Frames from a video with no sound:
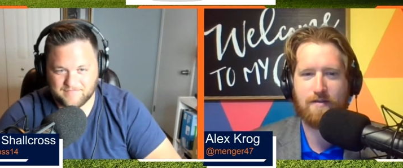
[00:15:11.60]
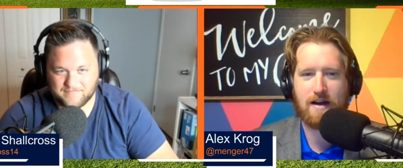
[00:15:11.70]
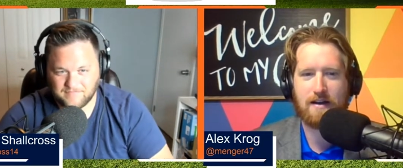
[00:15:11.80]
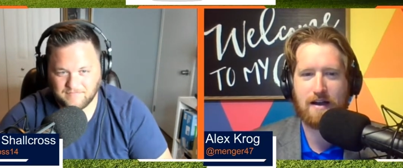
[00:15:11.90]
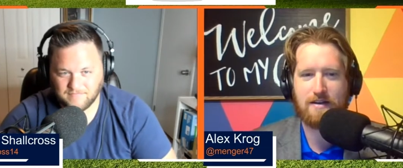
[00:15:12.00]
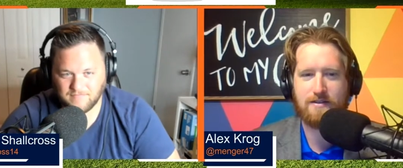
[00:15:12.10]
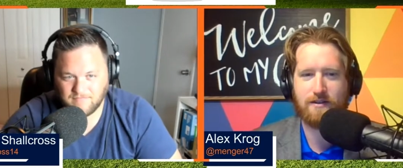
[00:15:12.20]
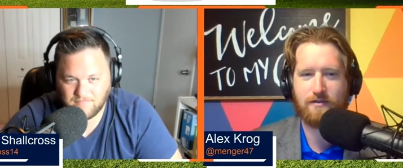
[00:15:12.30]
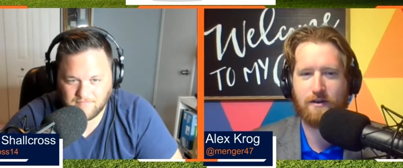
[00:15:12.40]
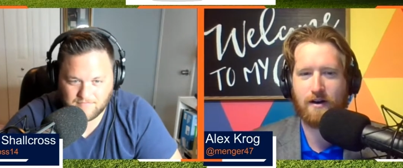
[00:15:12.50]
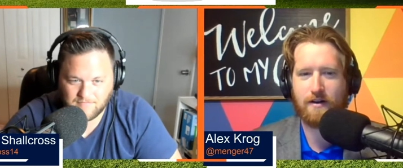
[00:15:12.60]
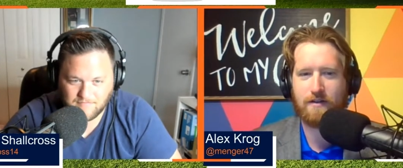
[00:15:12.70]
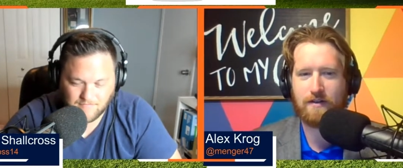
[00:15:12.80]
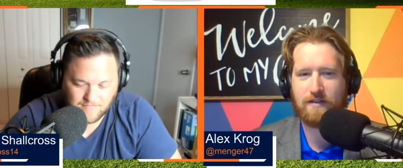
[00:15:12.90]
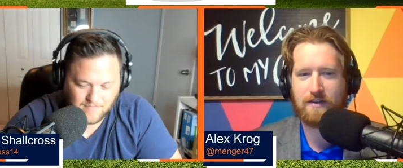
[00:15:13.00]
Speaker 1: nine catches for
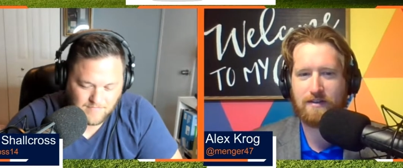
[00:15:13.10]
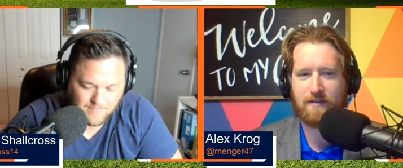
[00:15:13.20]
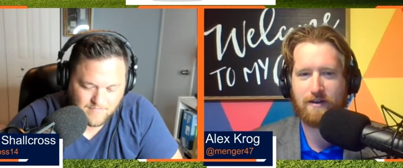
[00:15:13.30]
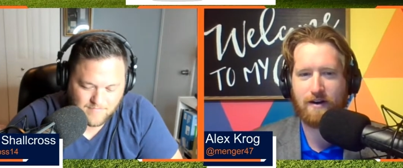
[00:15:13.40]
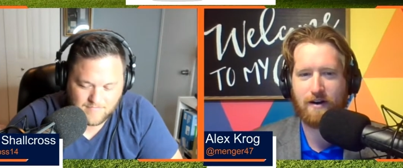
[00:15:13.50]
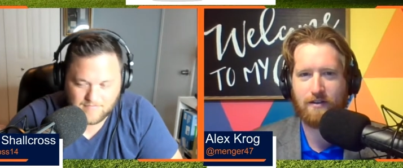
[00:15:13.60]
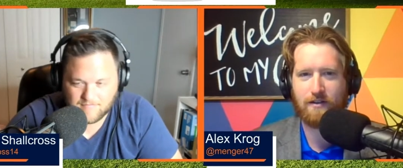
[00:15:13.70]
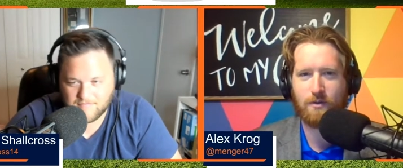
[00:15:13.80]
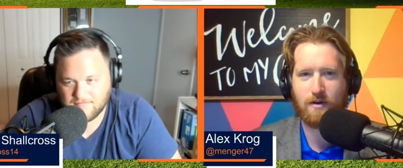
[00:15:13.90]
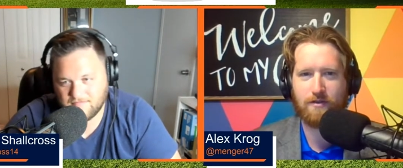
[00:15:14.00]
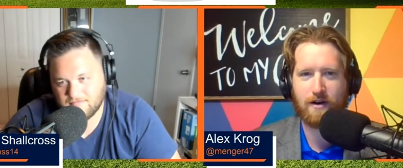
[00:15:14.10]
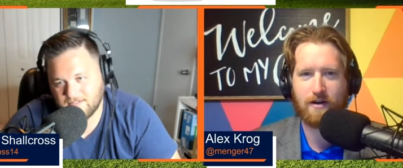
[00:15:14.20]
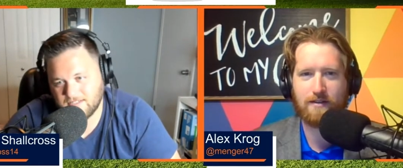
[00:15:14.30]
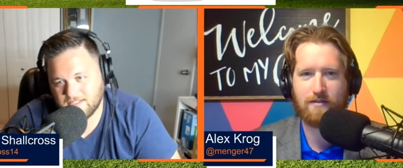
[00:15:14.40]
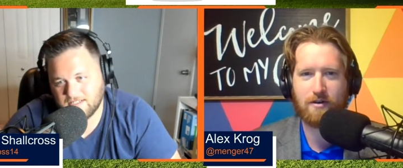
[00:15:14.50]
157 yards and 12
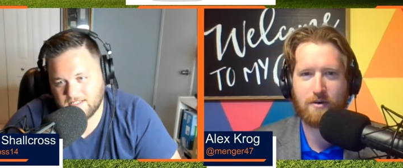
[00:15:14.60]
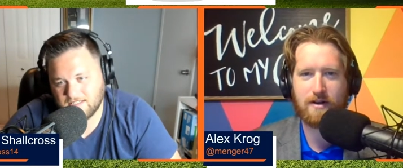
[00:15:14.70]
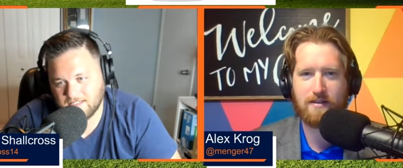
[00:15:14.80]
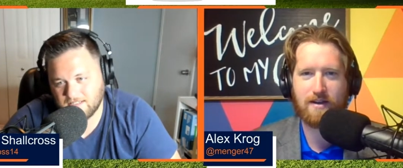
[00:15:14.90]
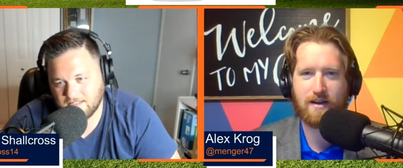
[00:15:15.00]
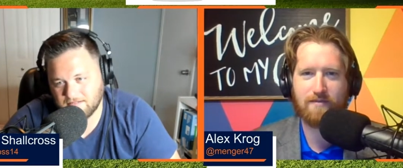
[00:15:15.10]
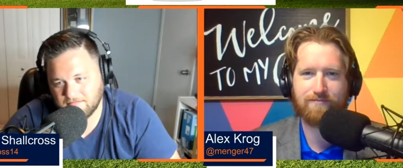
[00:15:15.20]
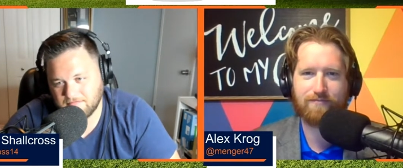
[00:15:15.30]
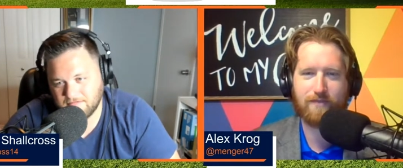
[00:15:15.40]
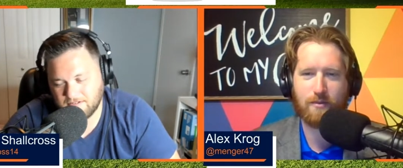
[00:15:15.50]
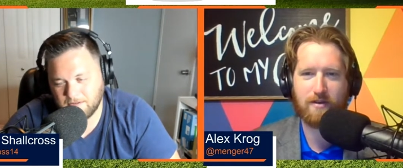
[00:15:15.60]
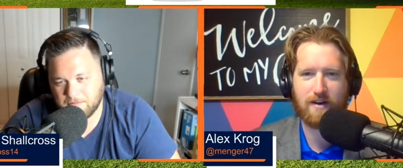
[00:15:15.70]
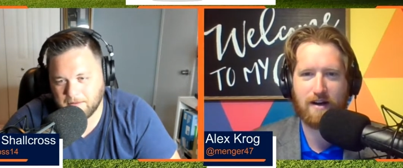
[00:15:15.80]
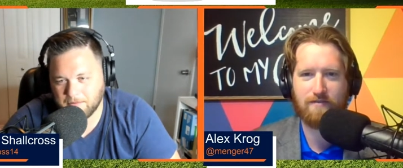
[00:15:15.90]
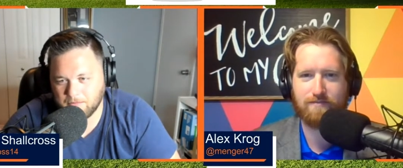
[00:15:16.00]
targets every week, then he'll you be
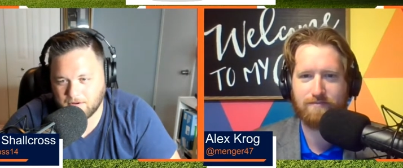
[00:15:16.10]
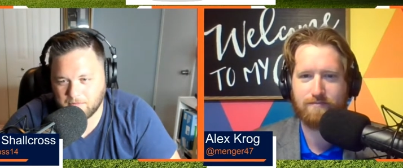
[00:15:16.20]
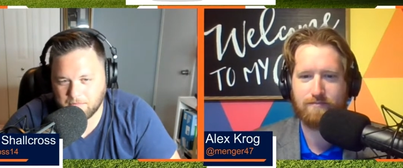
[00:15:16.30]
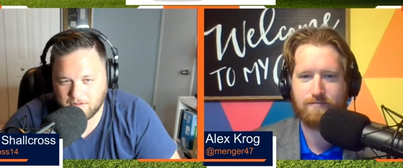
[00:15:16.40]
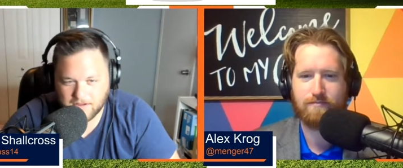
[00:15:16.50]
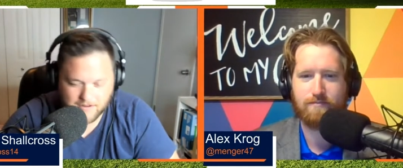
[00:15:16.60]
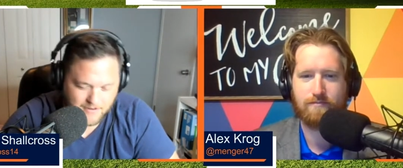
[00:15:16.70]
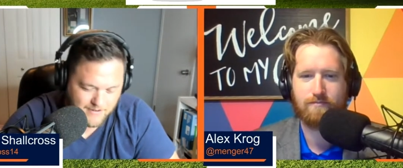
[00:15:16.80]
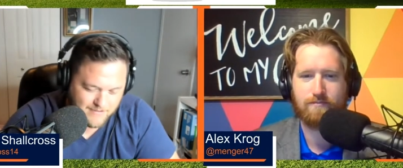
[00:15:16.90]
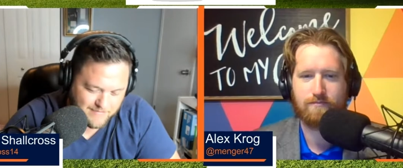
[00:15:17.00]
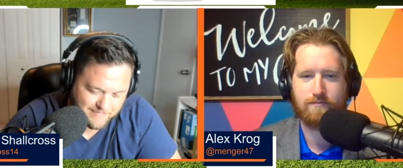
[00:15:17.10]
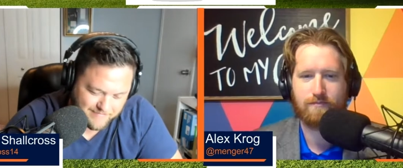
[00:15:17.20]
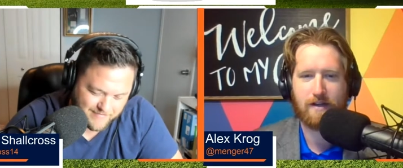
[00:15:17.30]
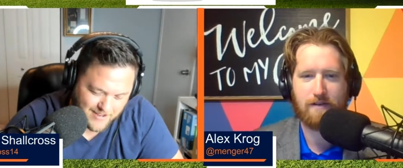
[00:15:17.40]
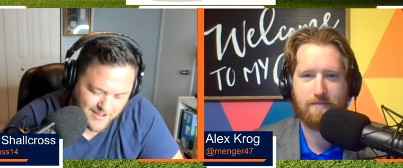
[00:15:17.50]
probably fine. won't complain.
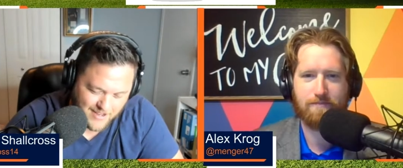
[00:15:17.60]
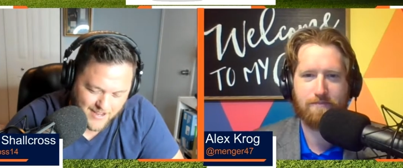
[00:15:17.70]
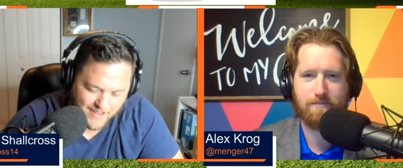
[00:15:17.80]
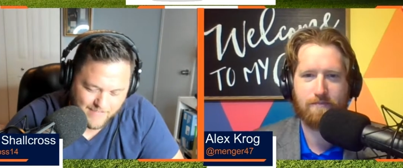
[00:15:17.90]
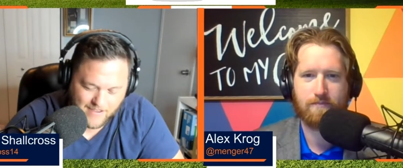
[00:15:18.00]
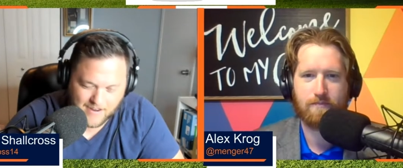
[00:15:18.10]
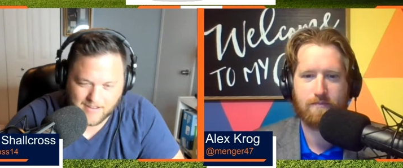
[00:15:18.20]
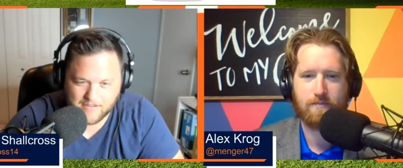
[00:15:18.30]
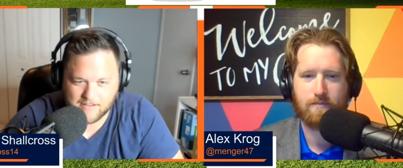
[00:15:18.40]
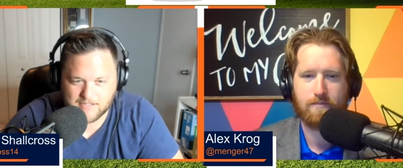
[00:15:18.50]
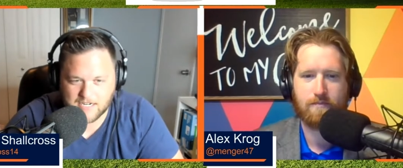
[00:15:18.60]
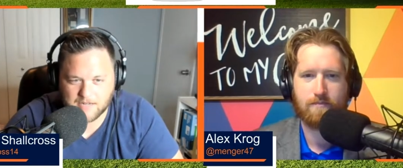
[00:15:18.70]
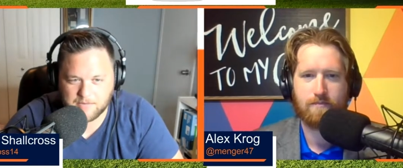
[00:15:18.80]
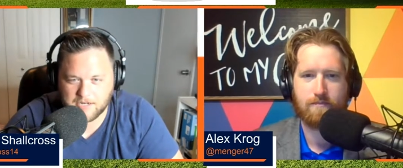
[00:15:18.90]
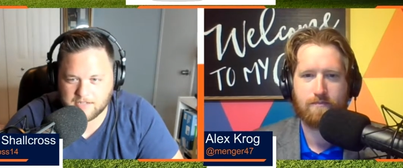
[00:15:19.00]
Speaker 2: Yeah. And then on the other side
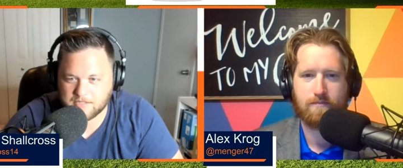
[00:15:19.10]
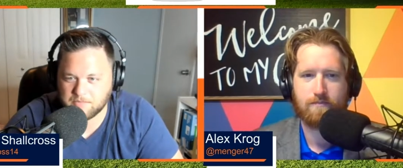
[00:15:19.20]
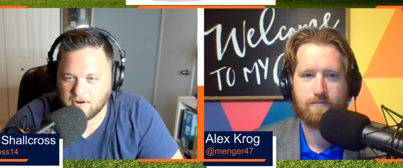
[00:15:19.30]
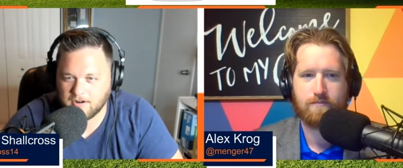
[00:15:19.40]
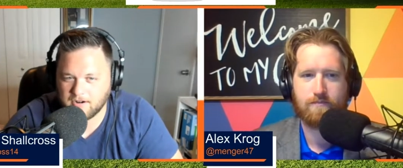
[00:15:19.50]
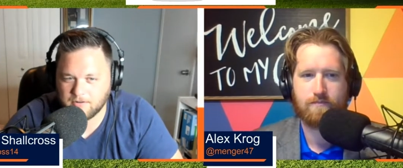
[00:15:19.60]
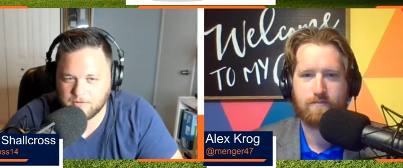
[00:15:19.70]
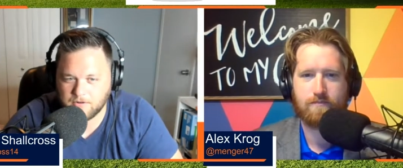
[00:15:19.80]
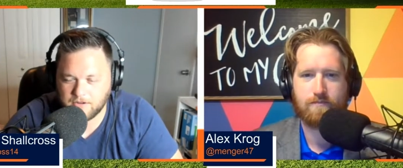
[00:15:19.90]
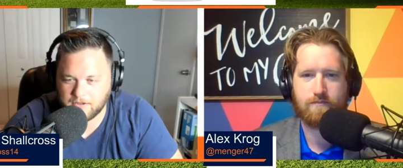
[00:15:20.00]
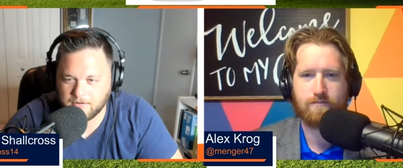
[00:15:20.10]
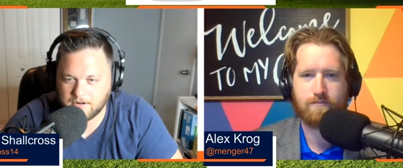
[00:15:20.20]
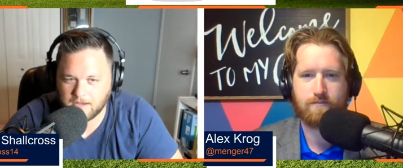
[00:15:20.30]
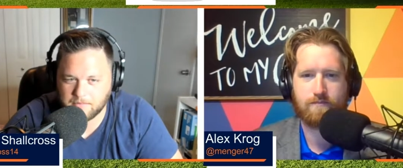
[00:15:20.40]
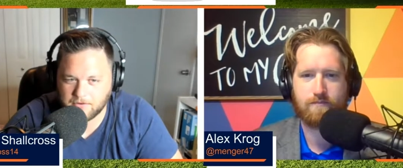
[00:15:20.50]
of the ball, there's Amari, who you
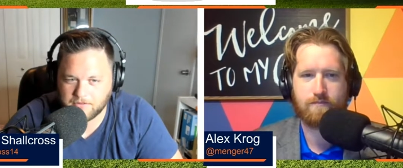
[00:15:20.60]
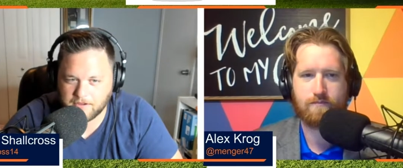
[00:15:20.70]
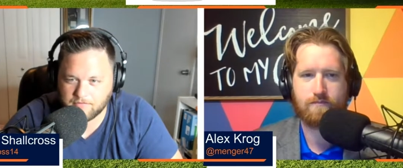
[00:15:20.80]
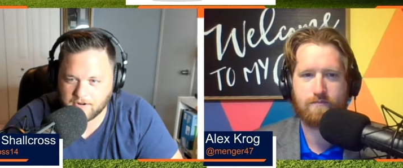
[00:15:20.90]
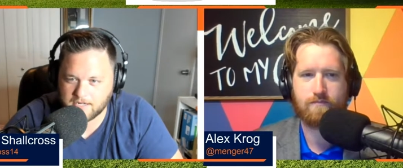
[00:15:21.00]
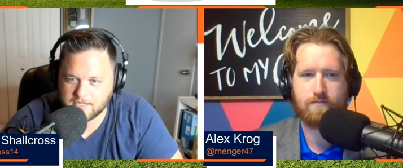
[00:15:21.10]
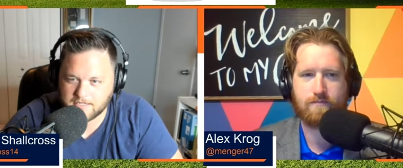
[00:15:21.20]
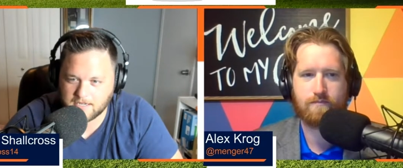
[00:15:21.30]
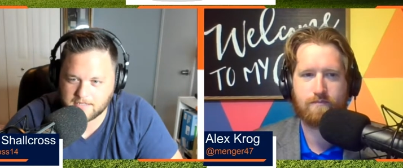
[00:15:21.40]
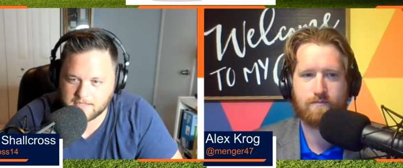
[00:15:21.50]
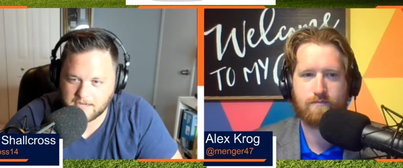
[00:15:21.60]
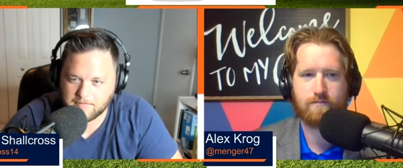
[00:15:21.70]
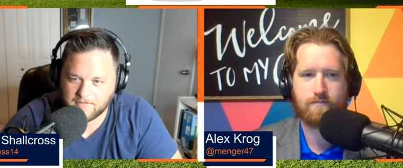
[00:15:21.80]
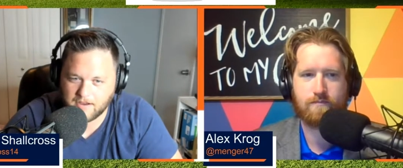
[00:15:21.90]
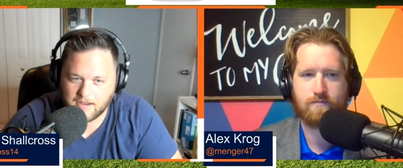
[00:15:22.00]
and I both have ranked inside the
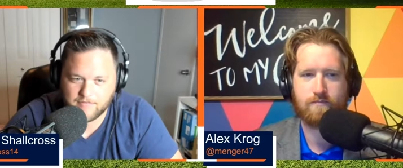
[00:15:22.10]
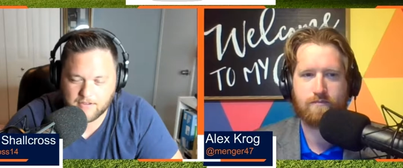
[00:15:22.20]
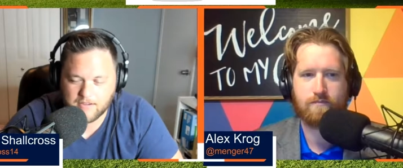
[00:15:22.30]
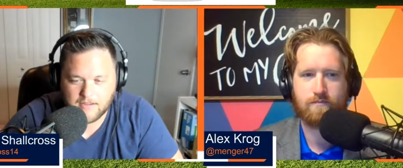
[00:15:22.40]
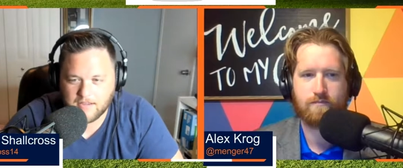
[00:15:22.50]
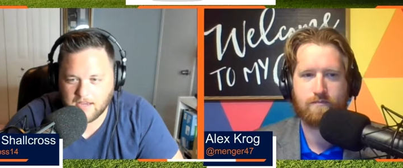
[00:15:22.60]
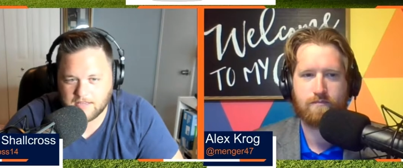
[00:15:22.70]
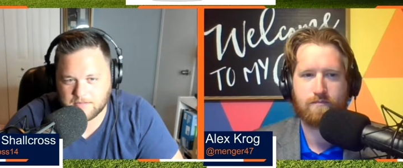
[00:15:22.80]
top five. This